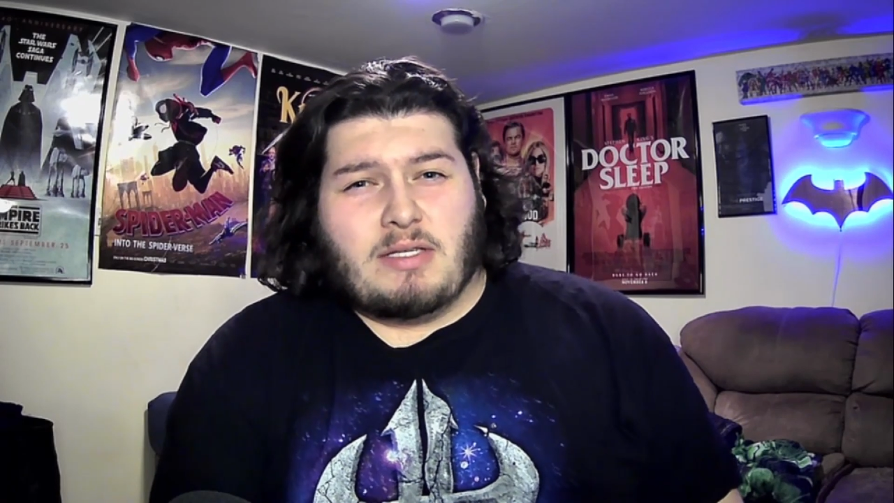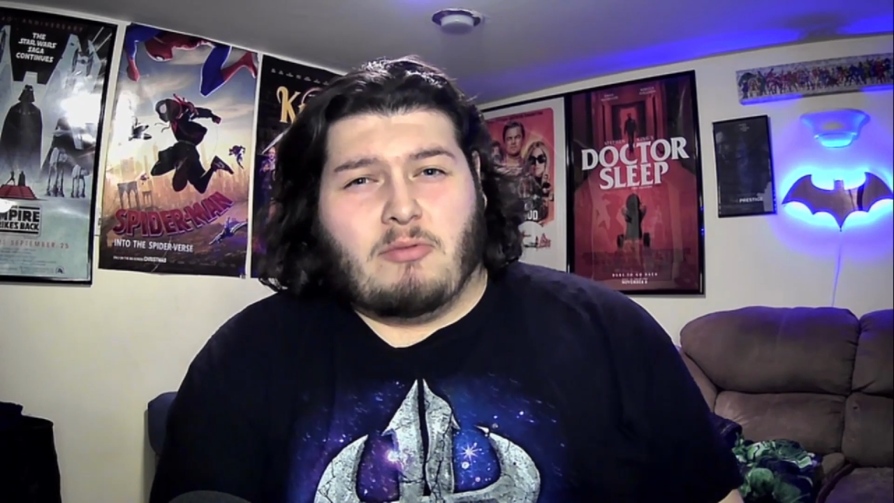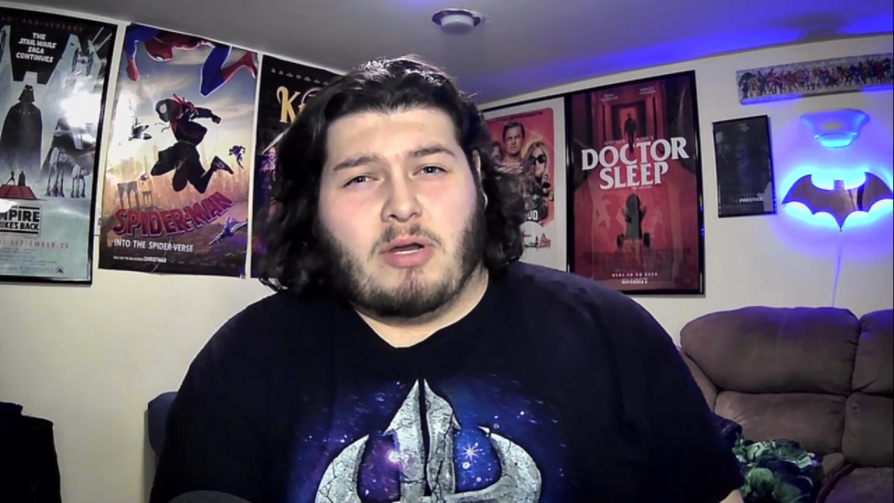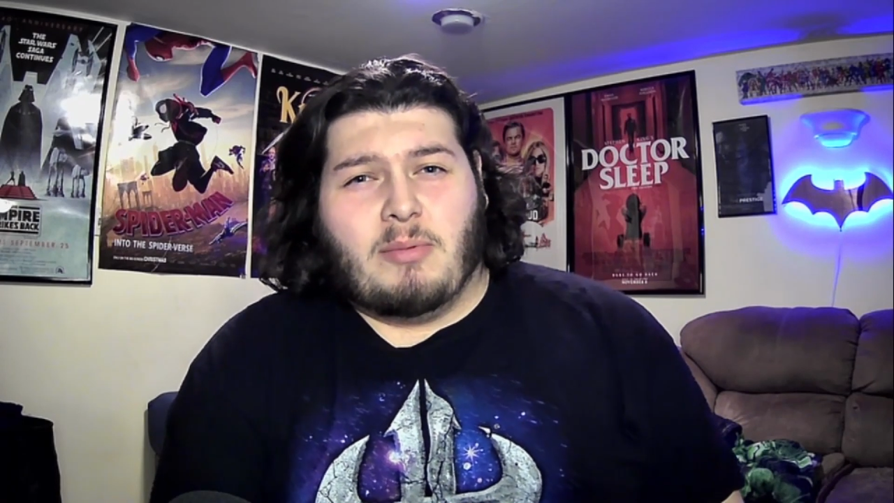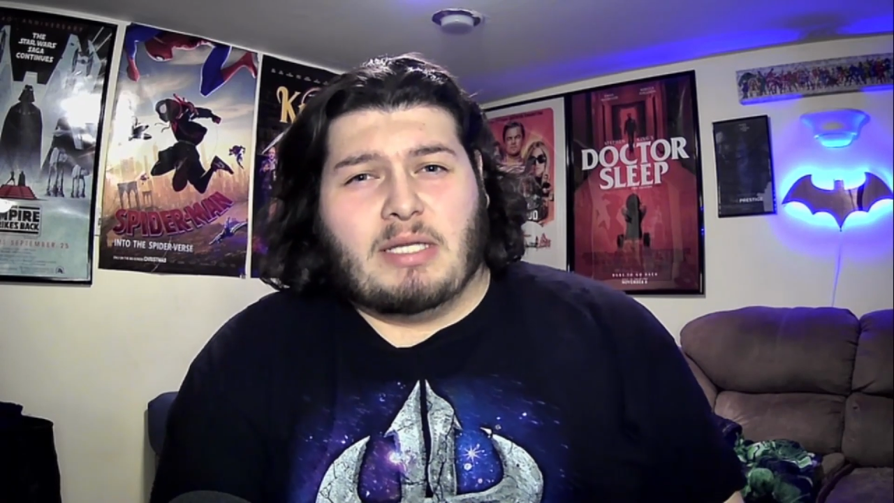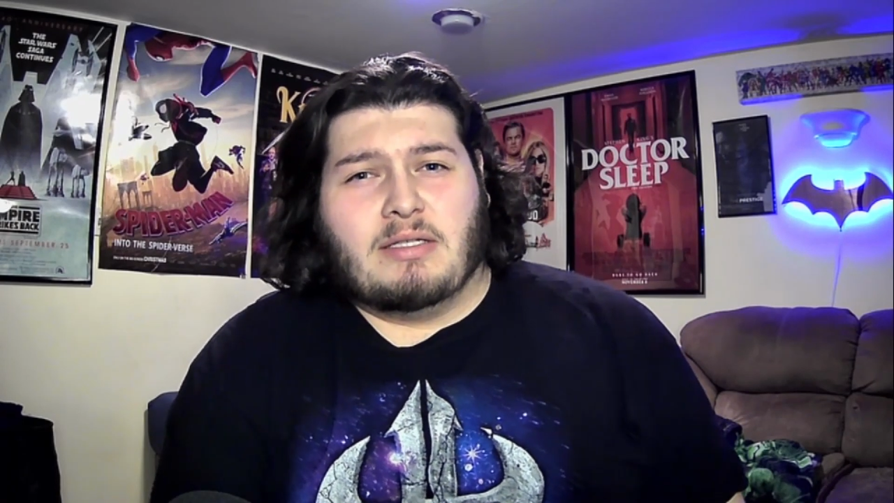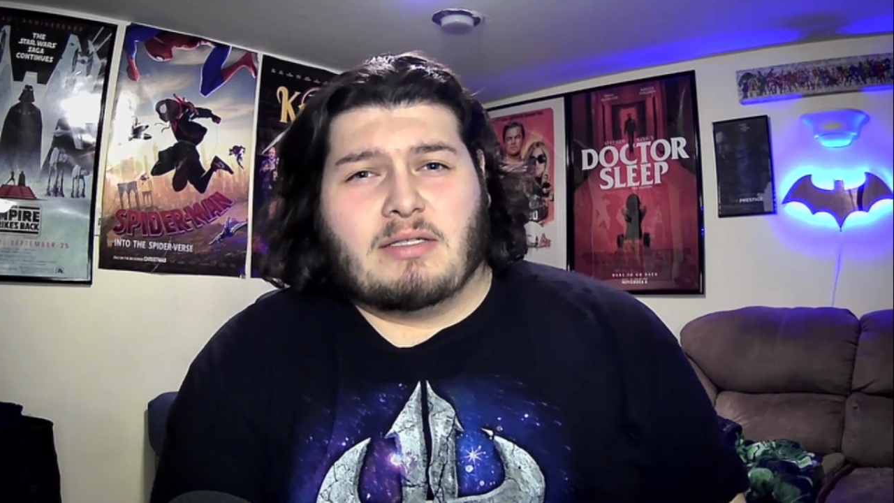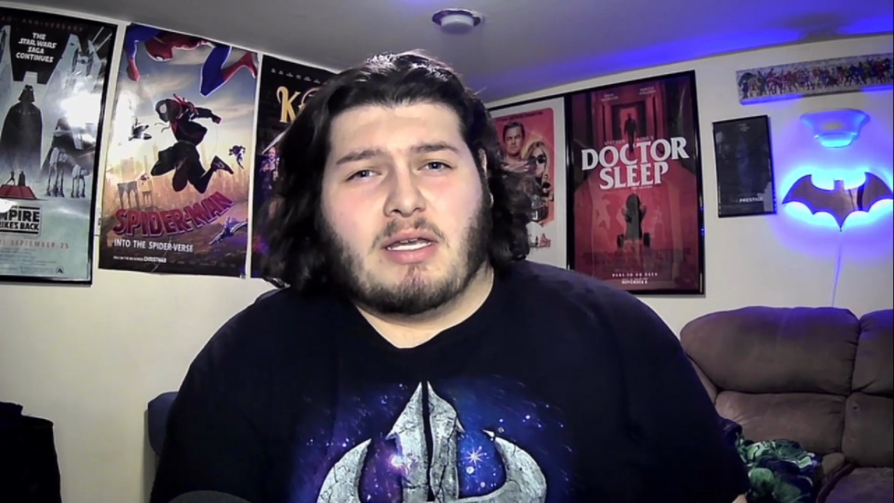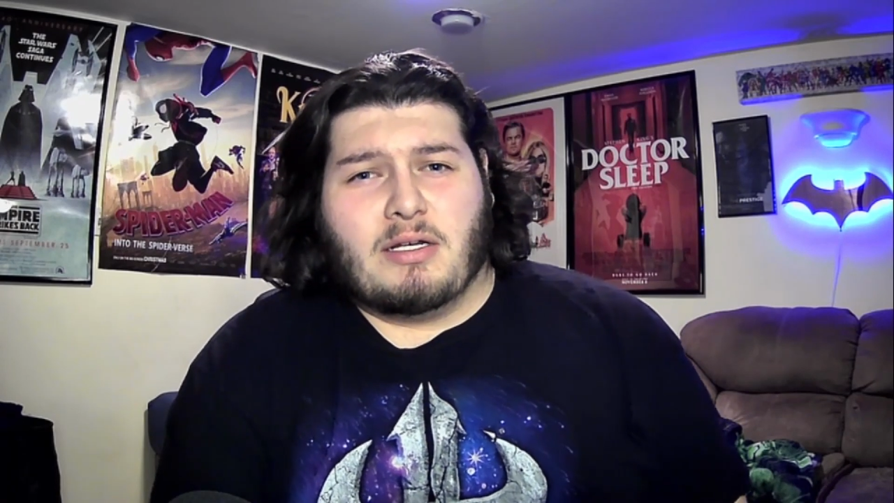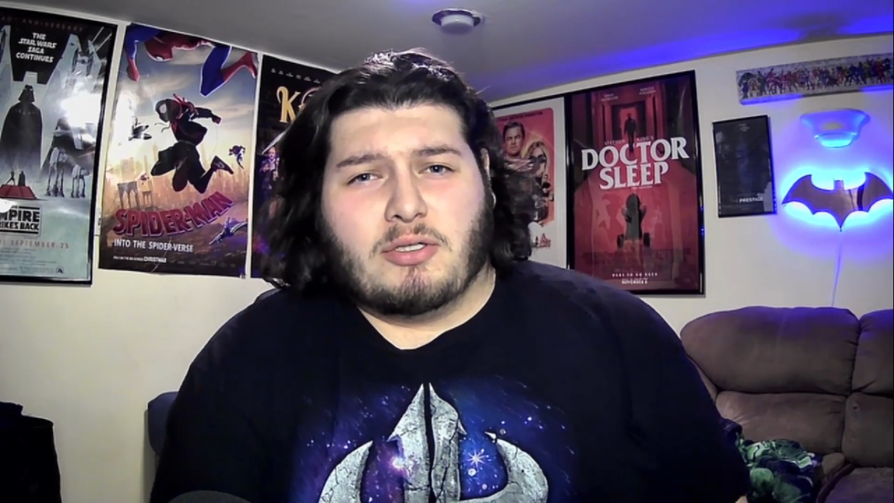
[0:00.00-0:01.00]
I want to make this
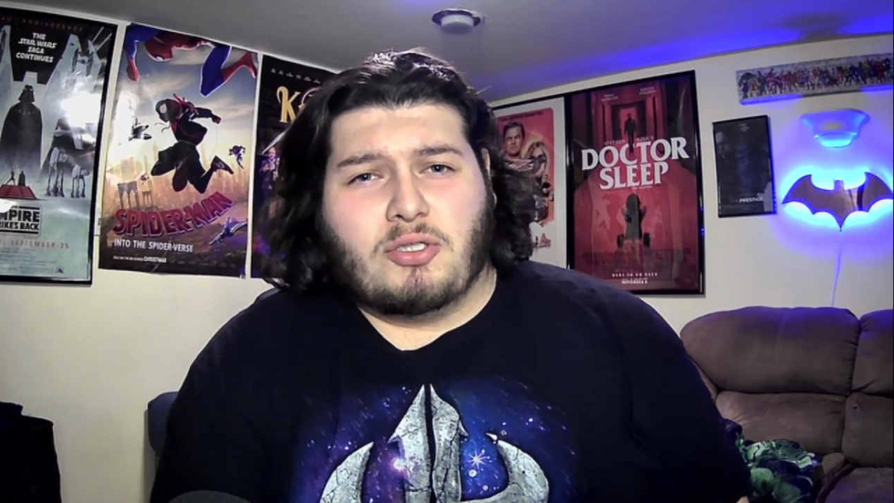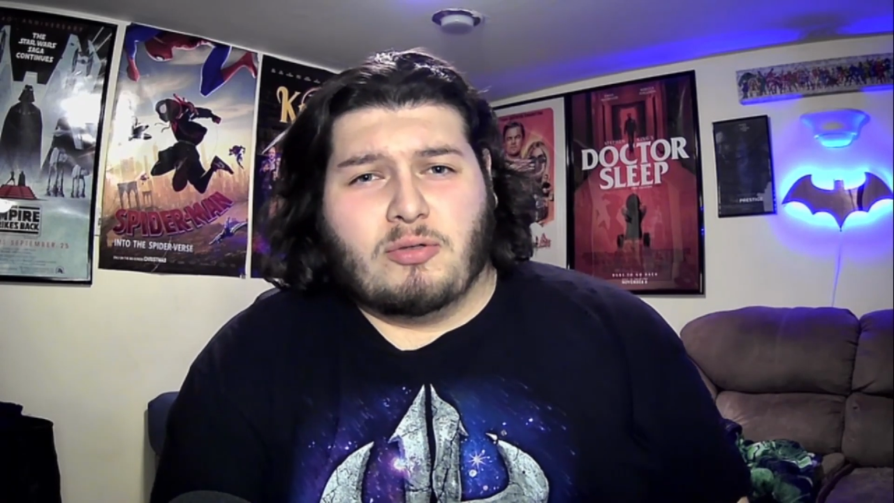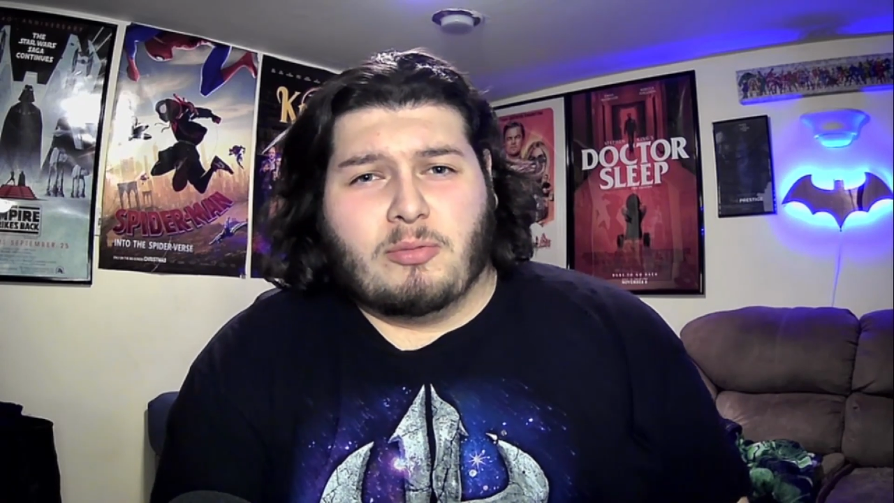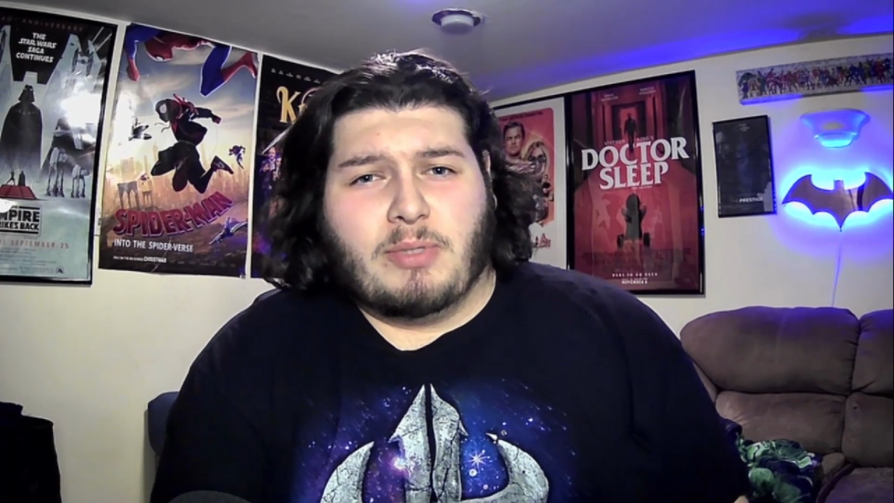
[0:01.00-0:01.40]
kind of short